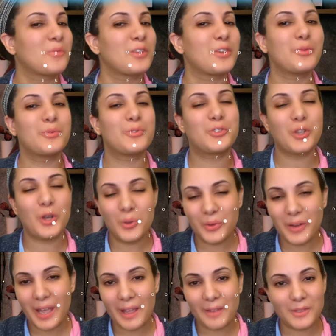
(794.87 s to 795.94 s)
you
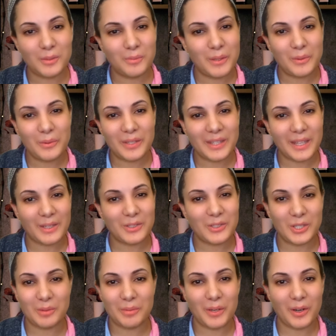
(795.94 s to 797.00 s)
don't have to be without
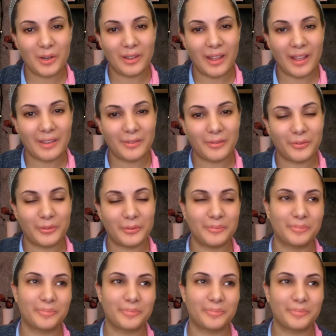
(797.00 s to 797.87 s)
GBR Life